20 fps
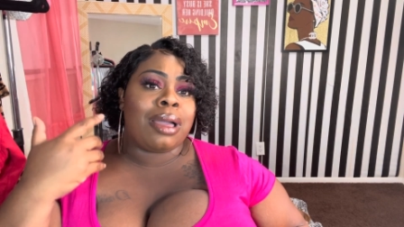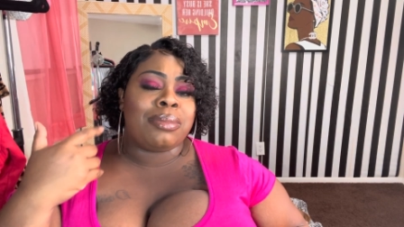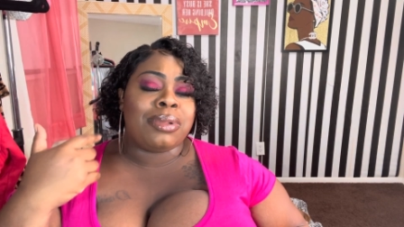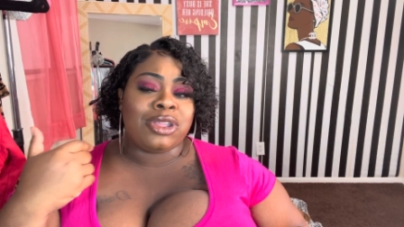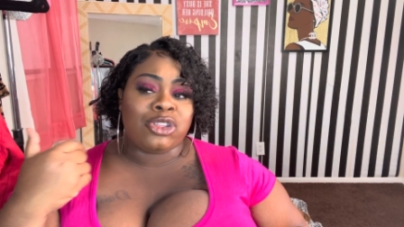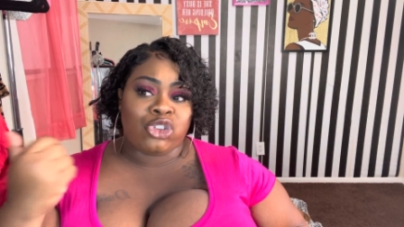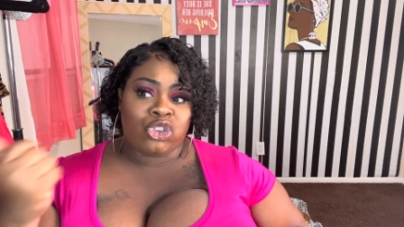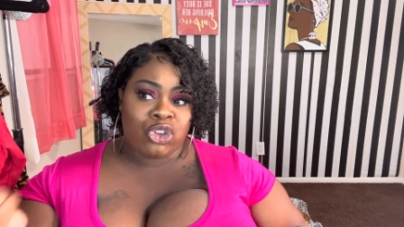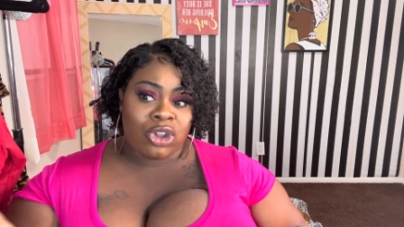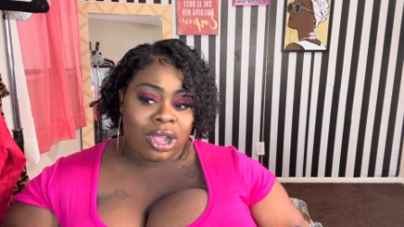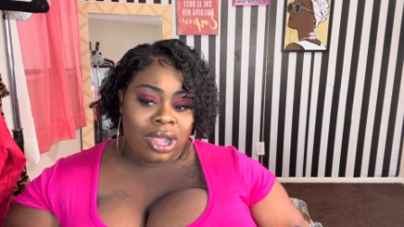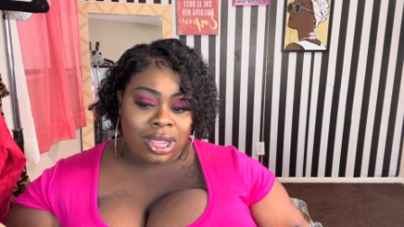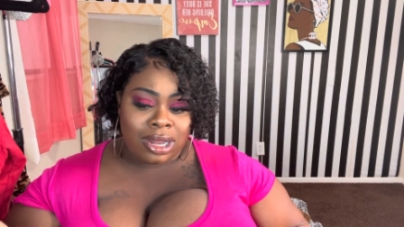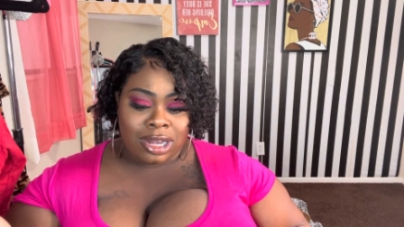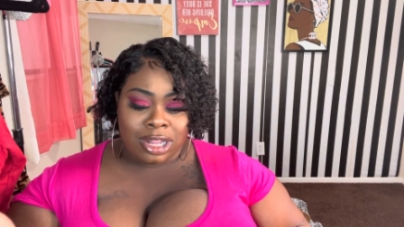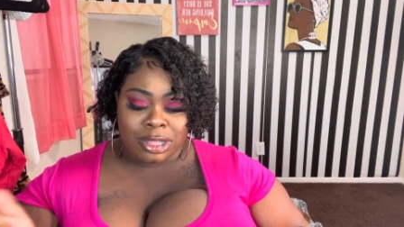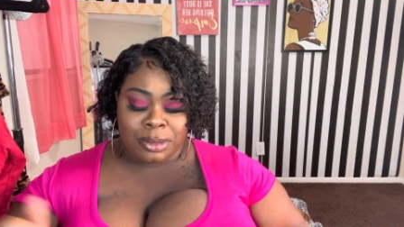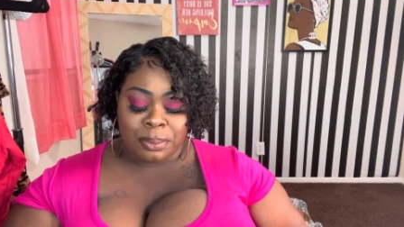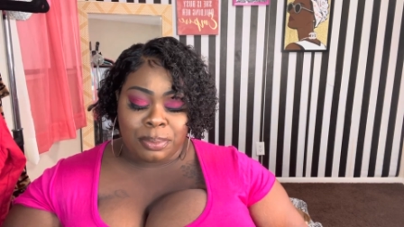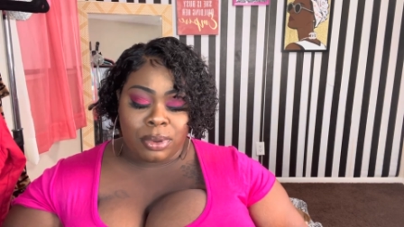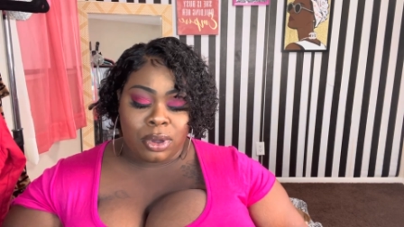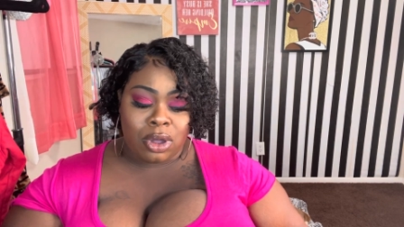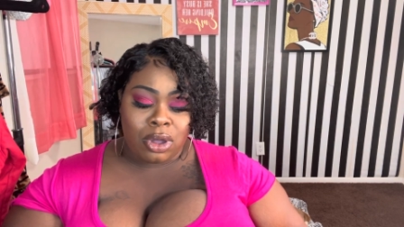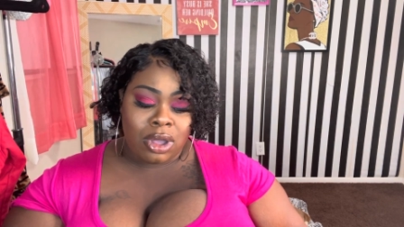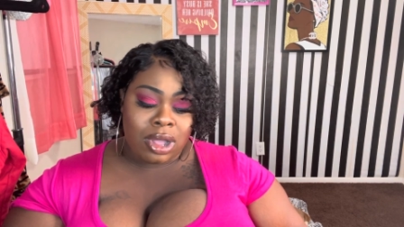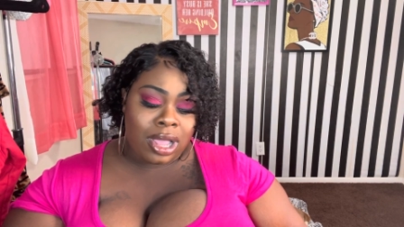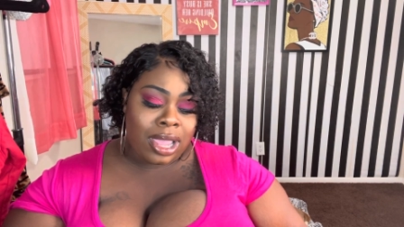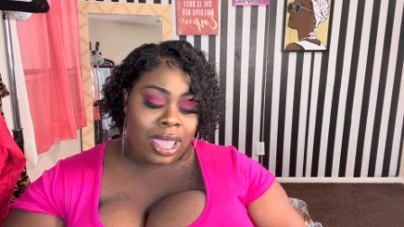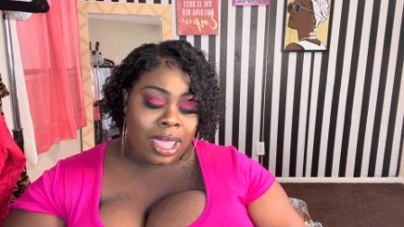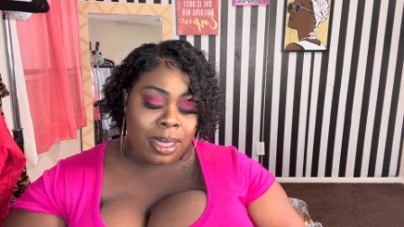I've been trying this
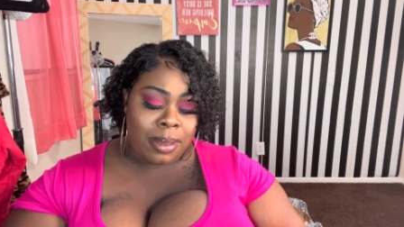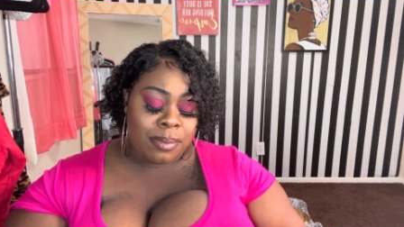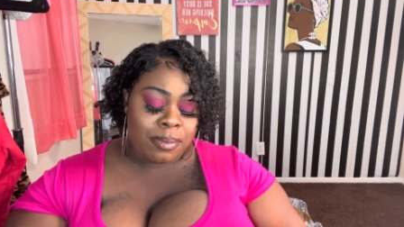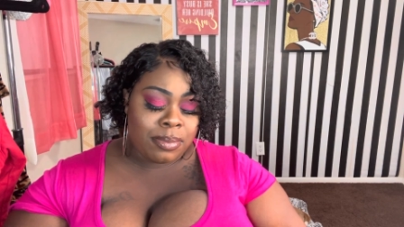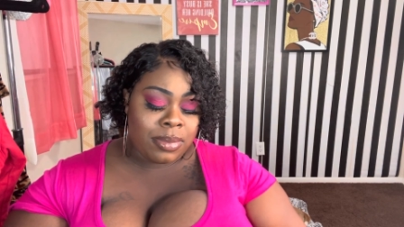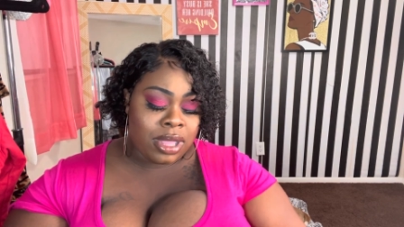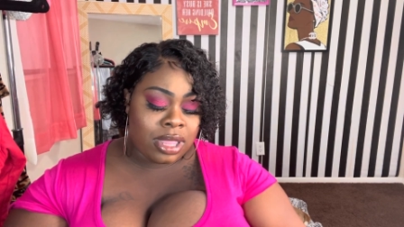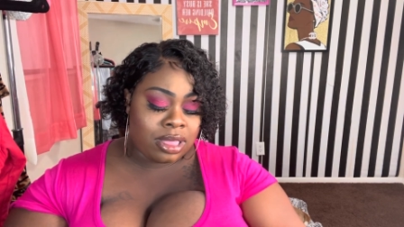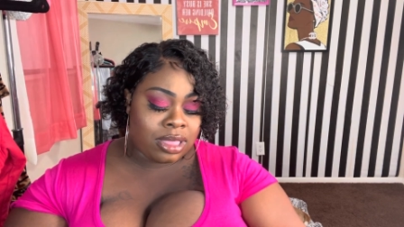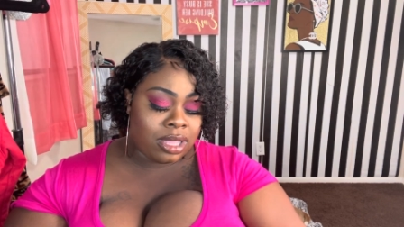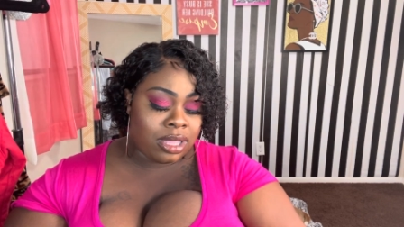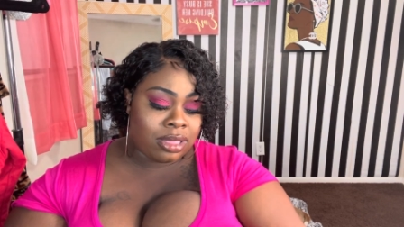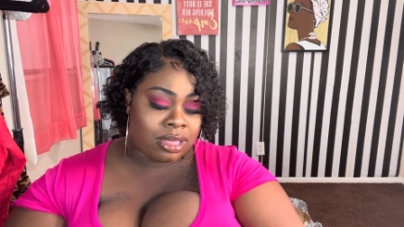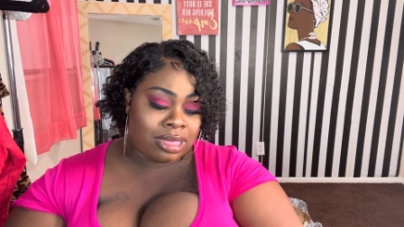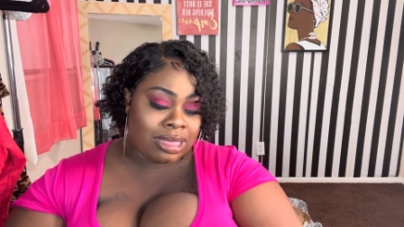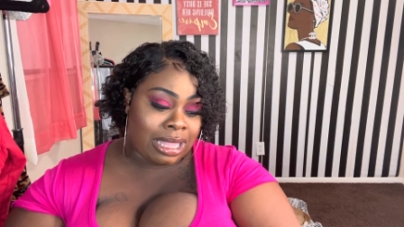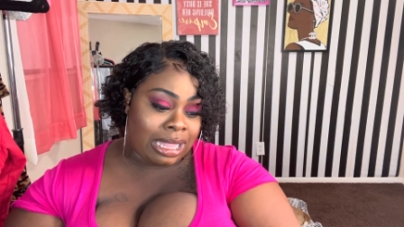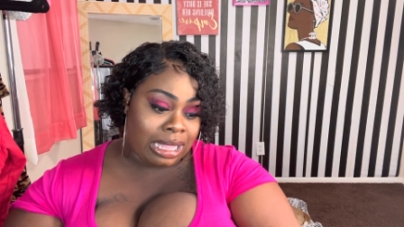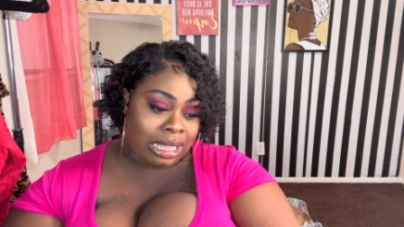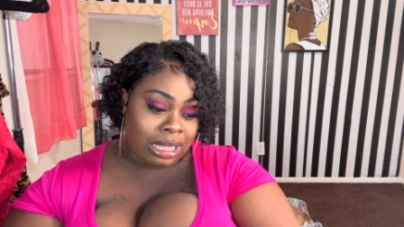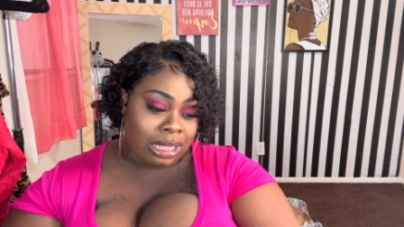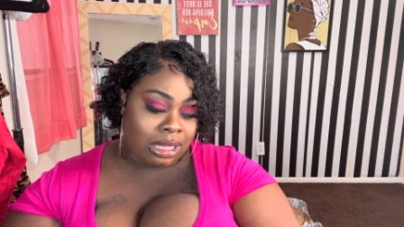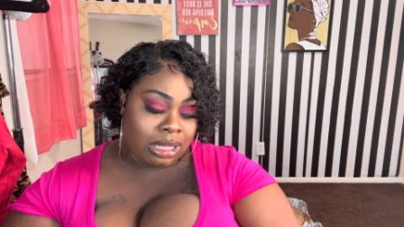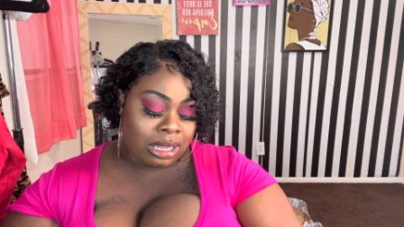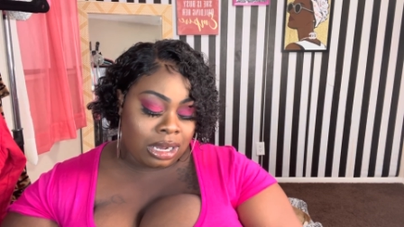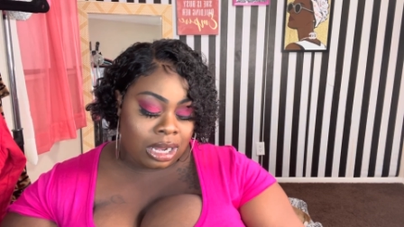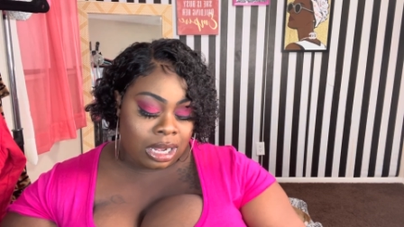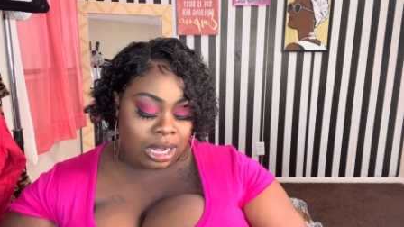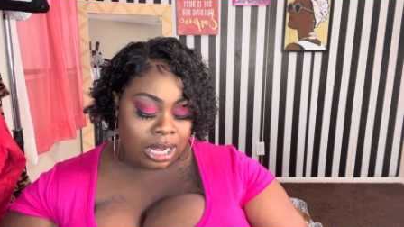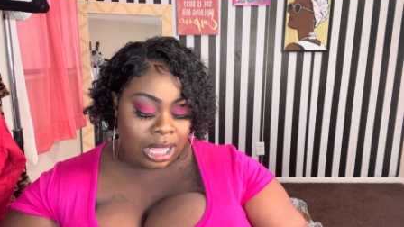ball cap method
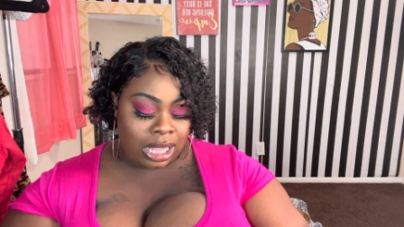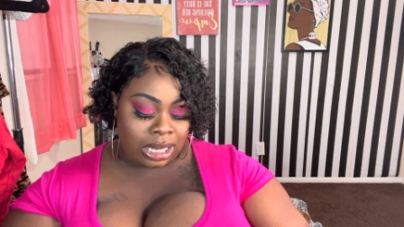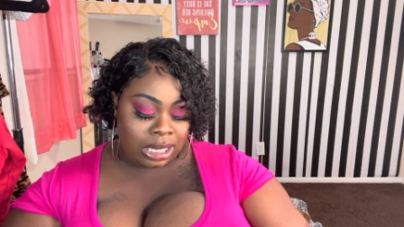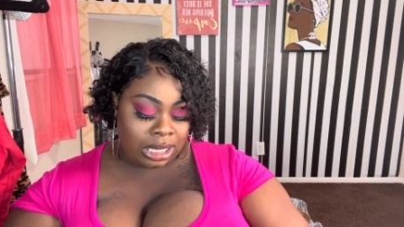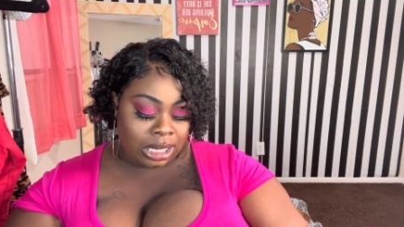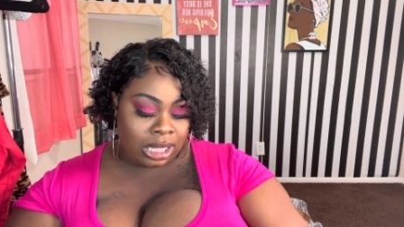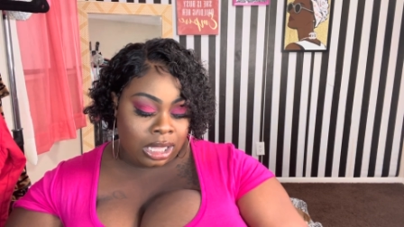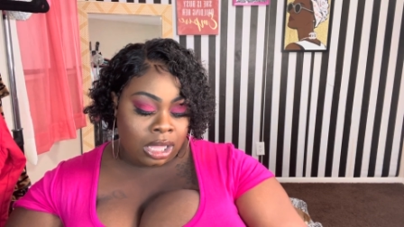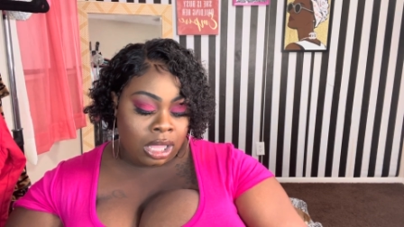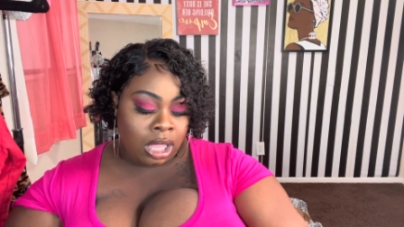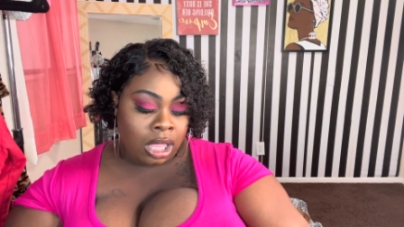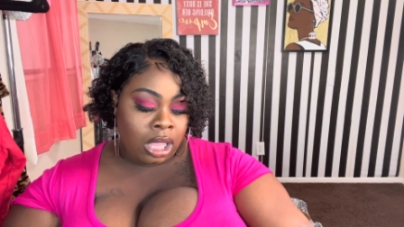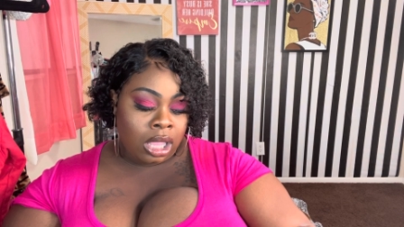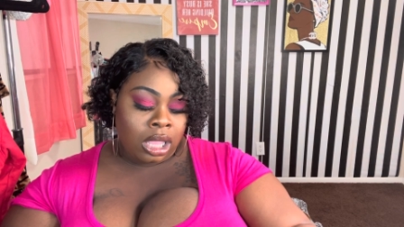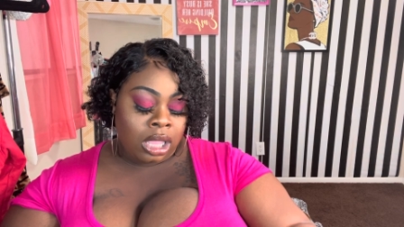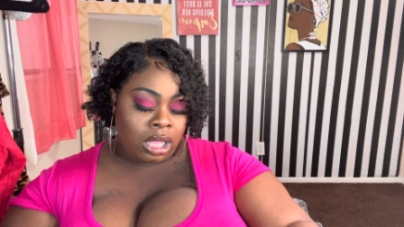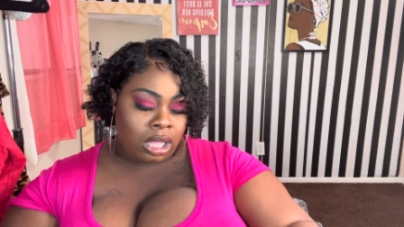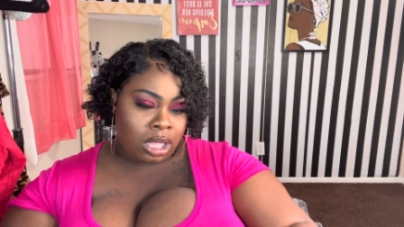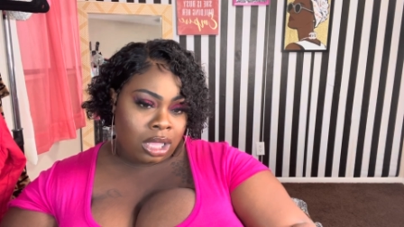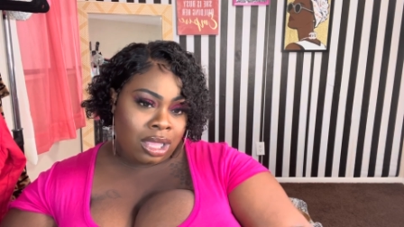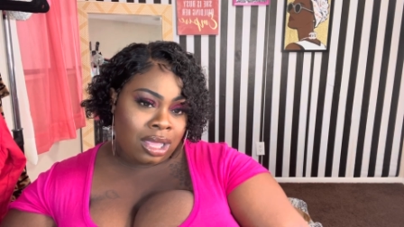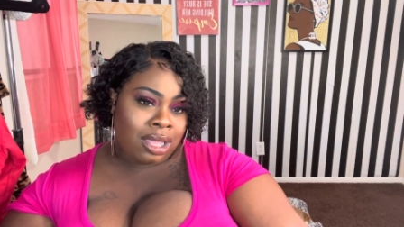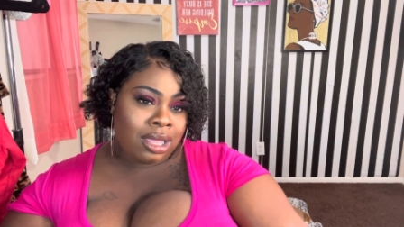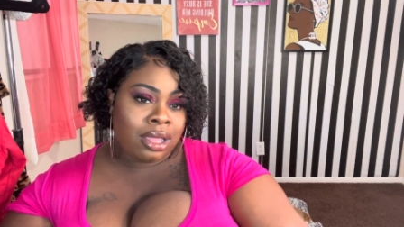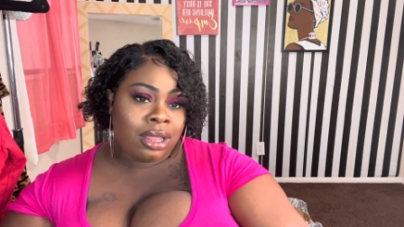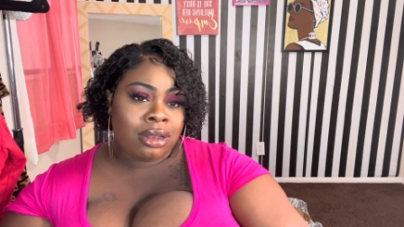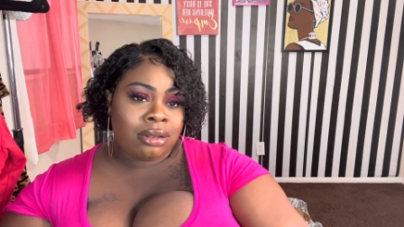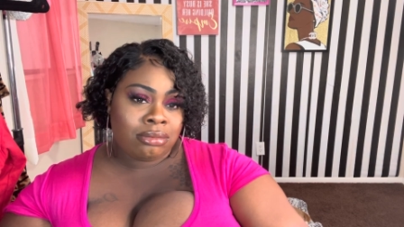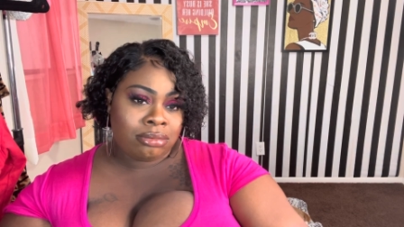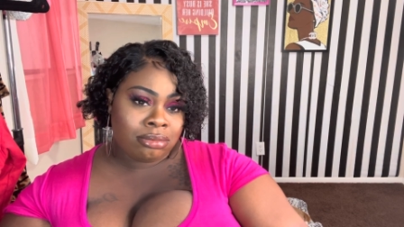thing lately,
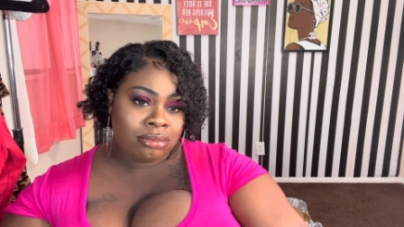and